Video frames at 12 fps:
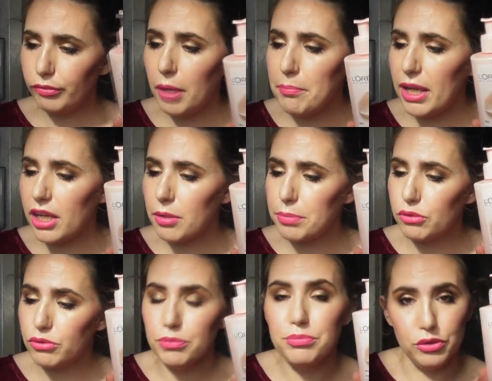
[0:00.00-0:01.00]
makeup
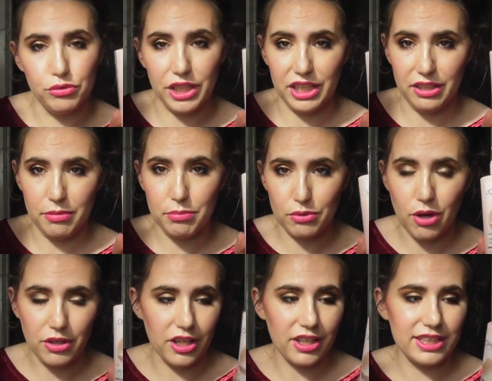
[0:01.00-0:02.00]
removing
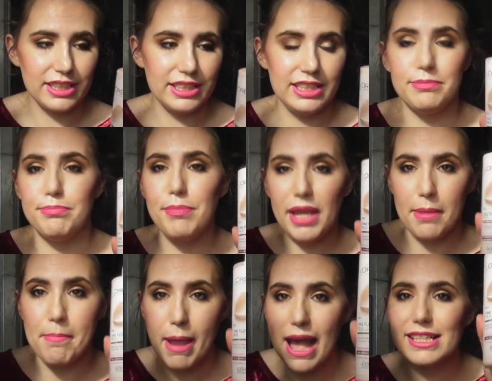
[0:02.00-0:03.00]
products, these big
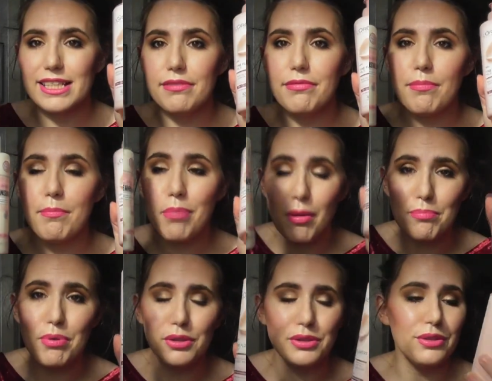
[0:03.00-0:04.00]
massive
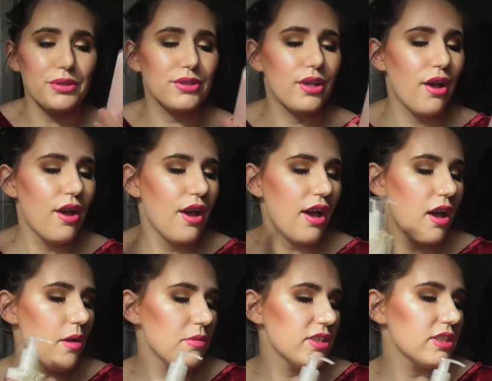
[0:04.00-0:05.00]
pump bottles.
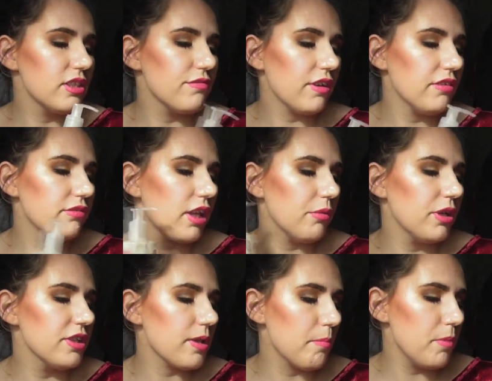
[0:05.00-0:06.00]
This is the Fine
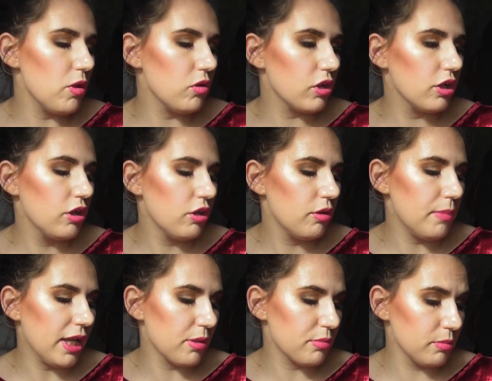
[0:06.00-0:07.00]
Flowers Milk
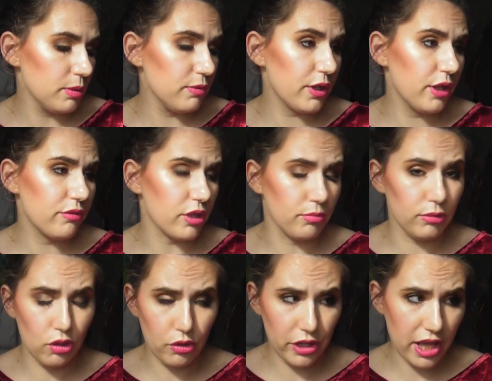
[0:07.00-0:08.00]
Makeup Remover from
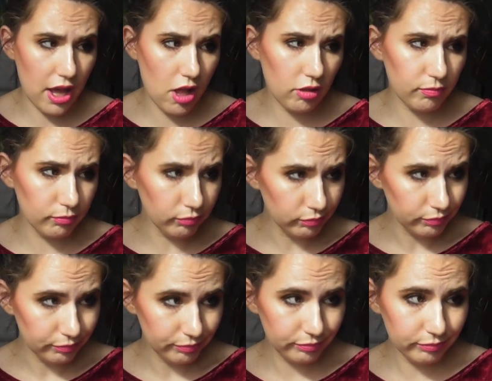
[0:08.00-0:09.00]
L'Oreal,
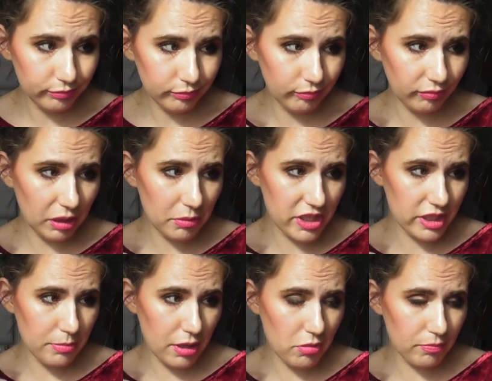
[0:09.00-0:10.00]
which
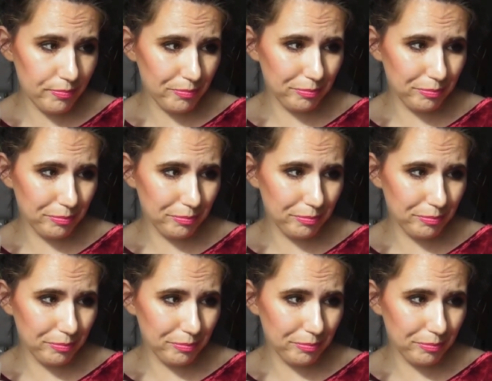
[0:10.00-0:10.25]
is about,